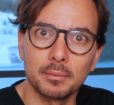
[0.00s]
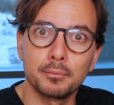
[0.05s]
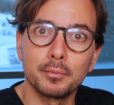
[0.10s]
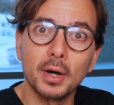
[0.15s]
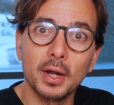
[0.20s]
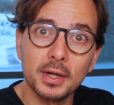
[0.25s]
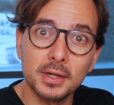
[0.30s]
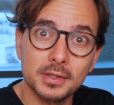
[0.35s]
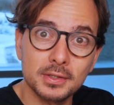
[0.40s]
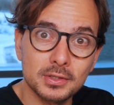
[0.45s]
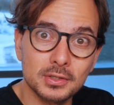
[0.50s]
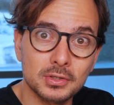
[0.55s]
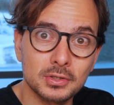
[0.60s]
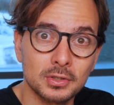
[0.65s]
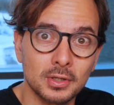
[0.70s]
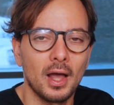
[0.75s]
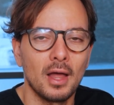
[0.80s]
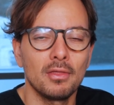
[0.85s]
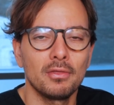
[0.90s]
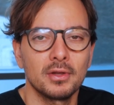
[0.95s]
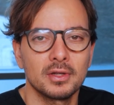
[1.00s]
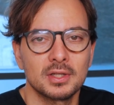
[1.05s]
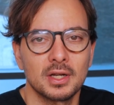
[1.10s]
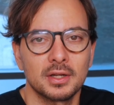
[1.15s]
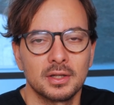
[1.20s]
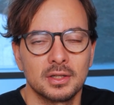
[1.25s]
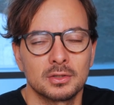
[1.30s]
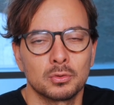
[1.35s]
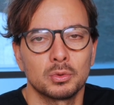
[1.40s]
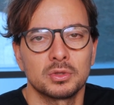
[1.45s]
prize and things
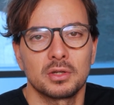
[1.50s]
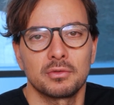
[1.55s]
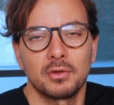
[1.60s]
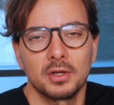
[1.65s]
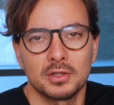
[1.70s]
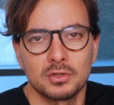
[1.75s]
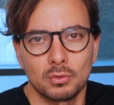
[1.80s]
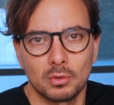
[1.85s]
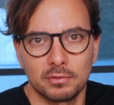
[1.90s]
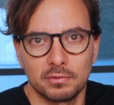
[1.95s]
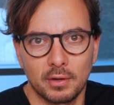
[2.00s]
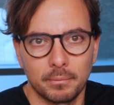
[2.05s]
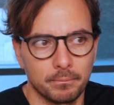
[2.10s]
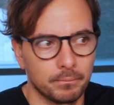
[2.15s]
like this, which I think is really fun.